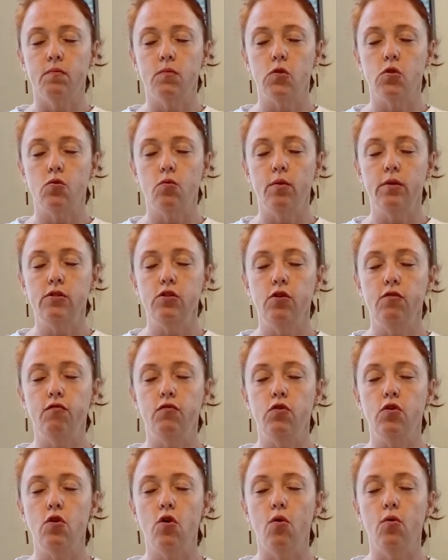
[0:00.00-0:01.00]
So once you've
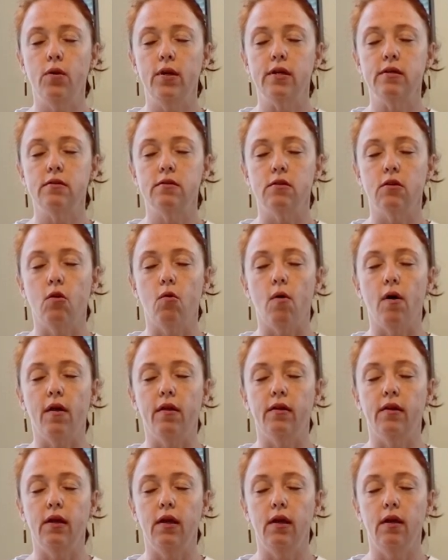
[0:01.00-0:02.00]
noticed the
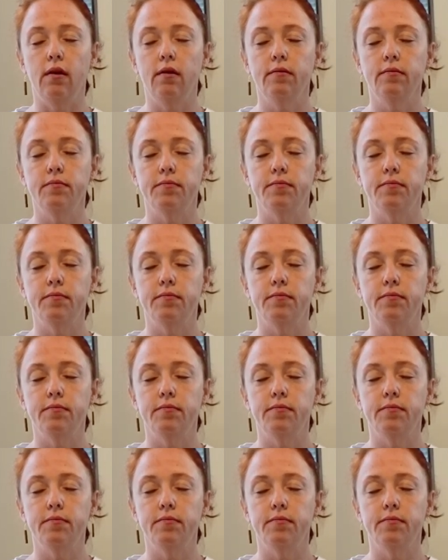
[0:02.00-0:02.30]
quality,